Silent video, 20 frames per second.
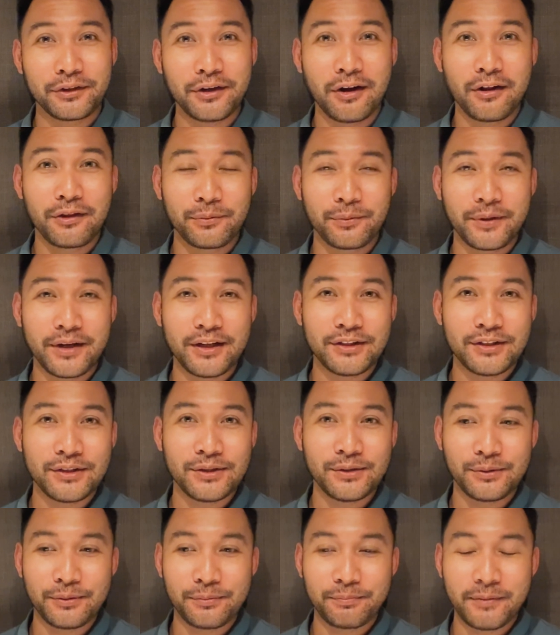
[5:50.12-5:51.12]
all the way
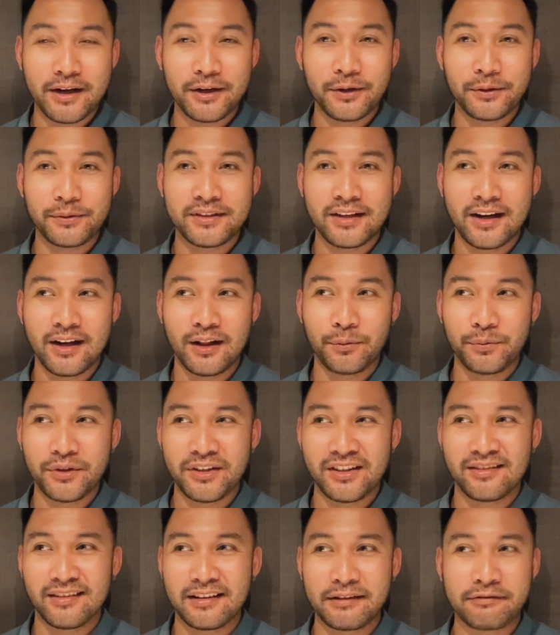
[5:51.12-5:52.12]
to my hotel,
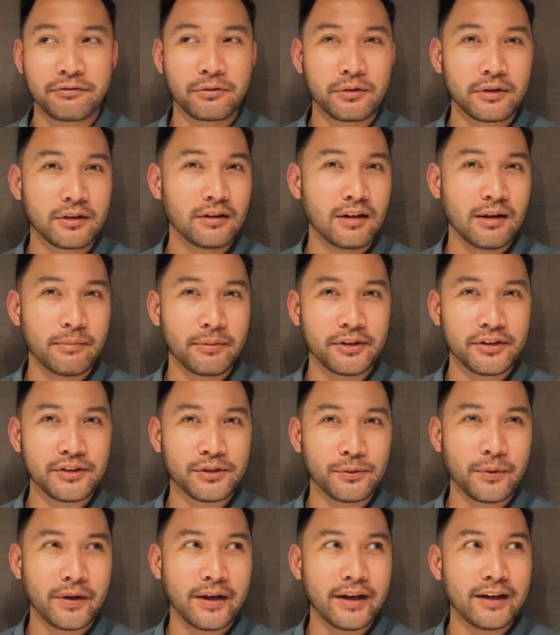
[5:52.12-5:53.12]
which is like 4
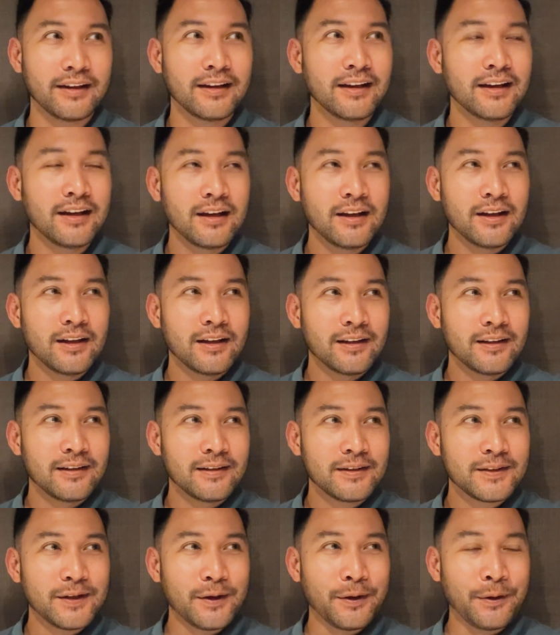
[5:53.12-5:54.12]
kilometers away.
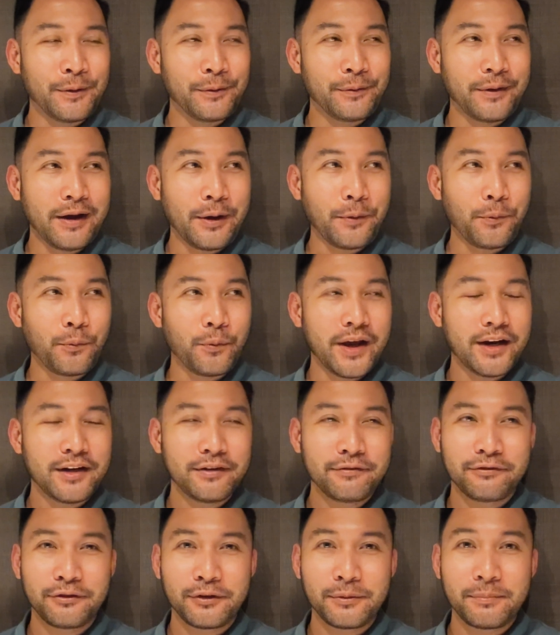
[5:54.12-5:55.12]
So I
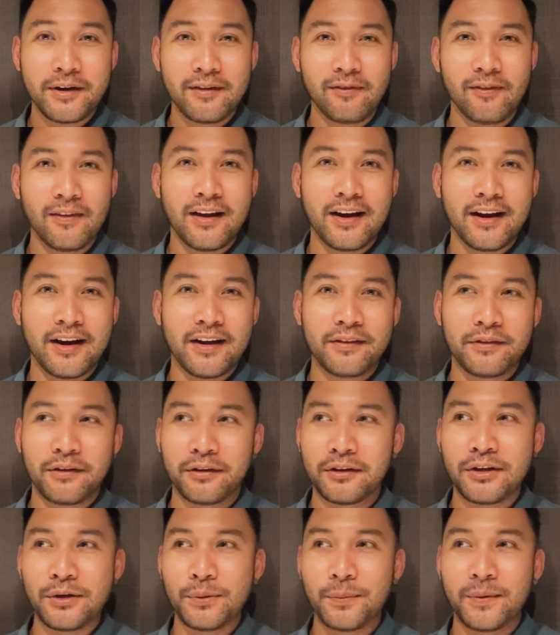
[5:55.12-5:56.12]
waited for my line.
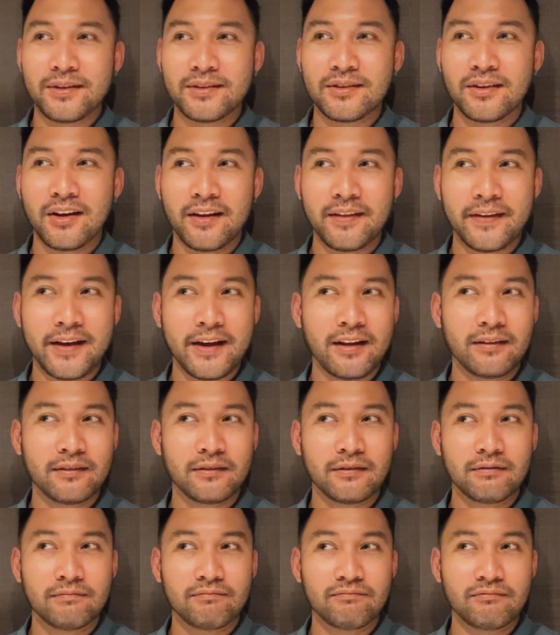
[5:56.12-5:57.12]
The queue is not
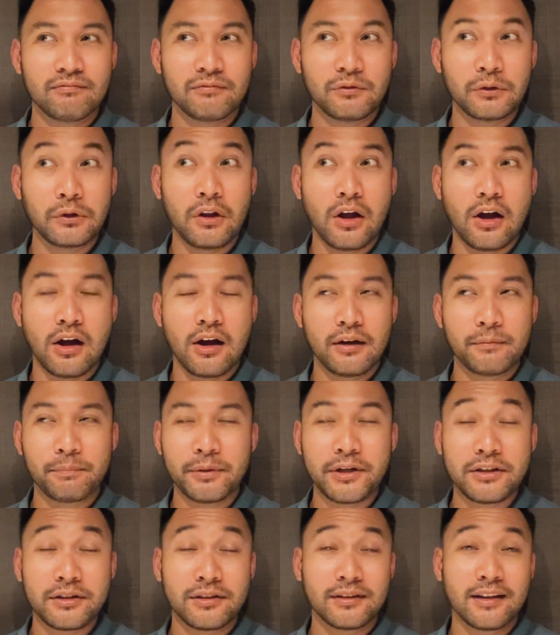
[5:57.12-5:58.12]
that long,
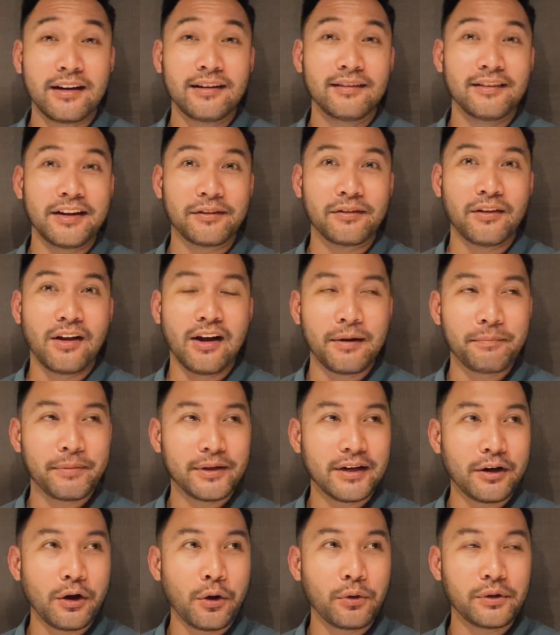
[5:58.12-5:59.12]
but it's kind of like long,
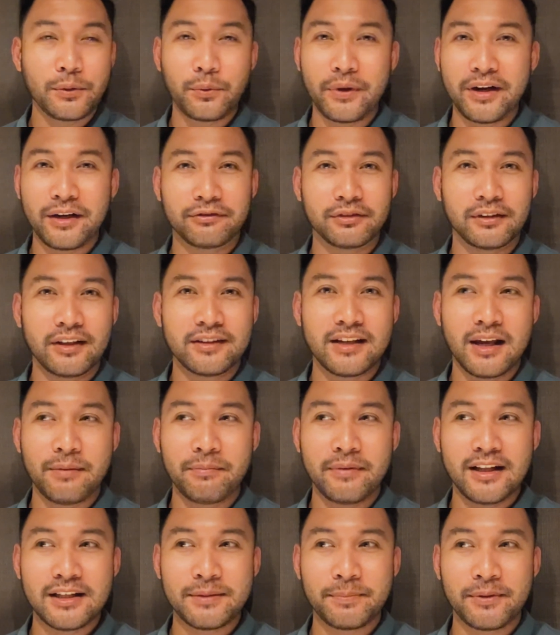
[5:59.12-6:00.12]
but I only waited for like
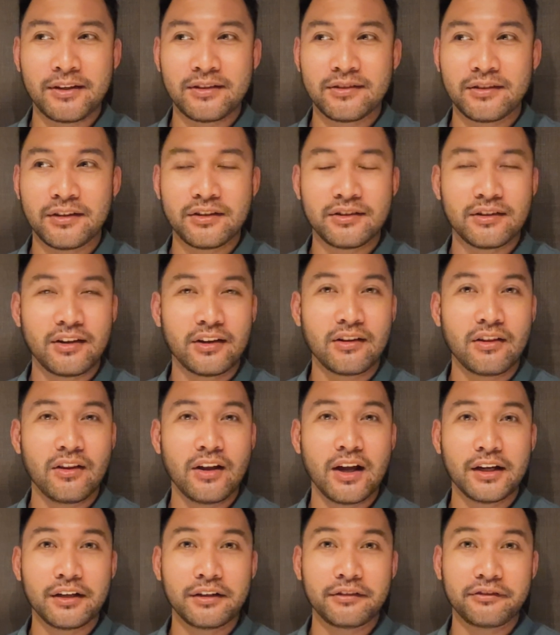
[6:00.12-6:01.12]
10 minutes because there's like a
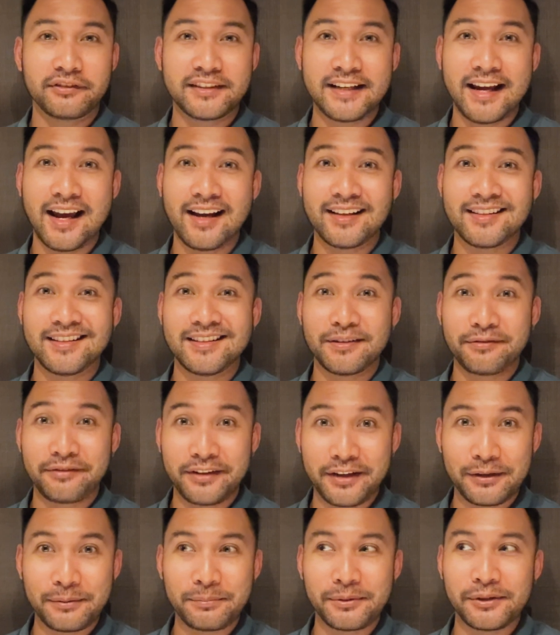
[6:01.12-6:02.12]
lot of taxis
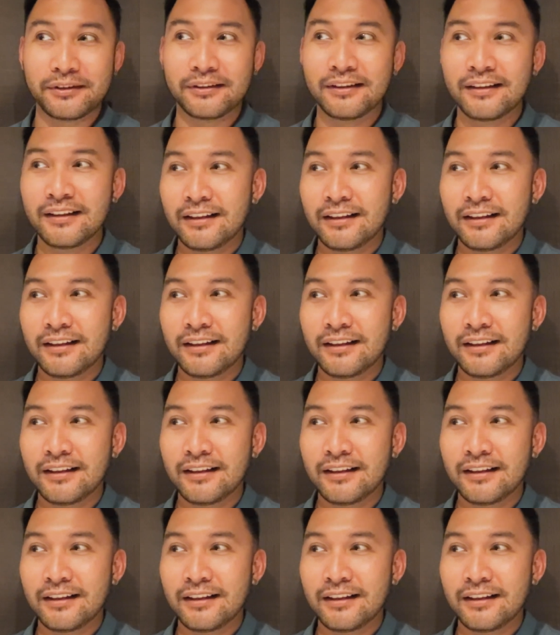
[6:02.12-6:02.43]
available.